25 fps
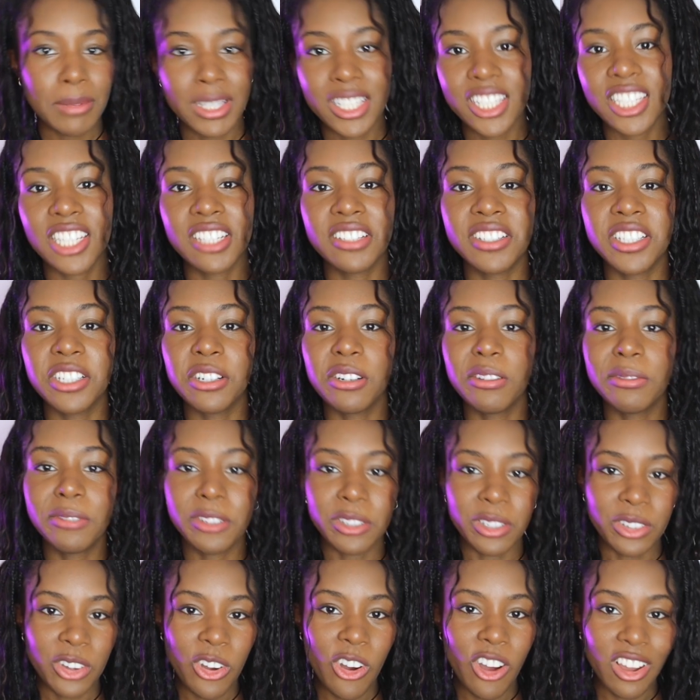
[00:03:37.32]
material for
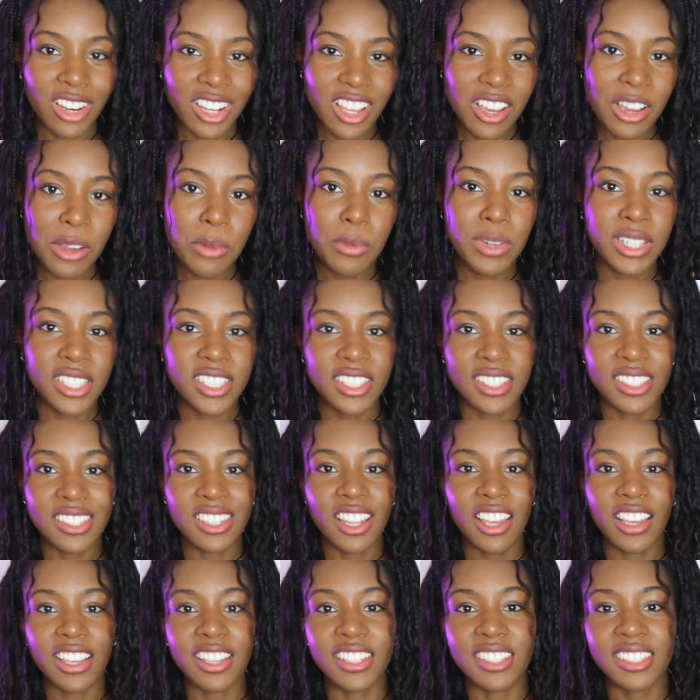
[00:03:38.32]
the collar, which is
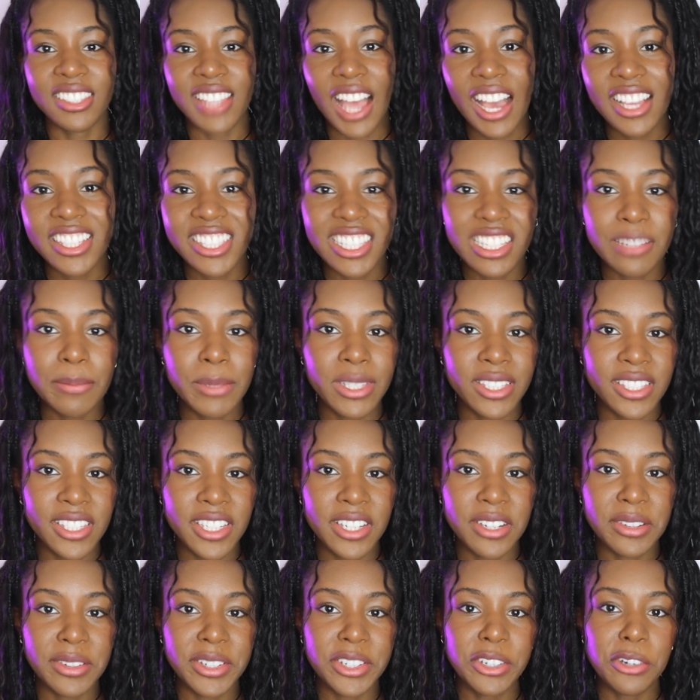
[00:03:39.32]
like a satin
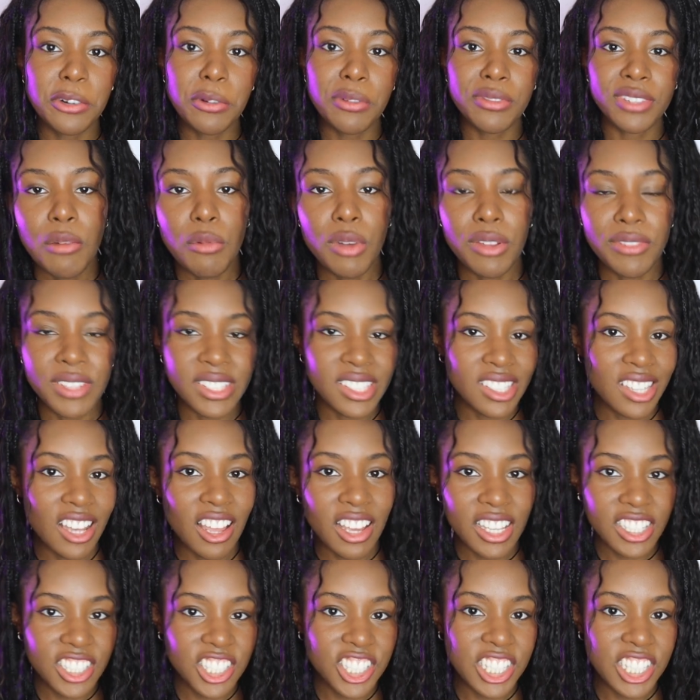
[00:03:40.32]
material with a slight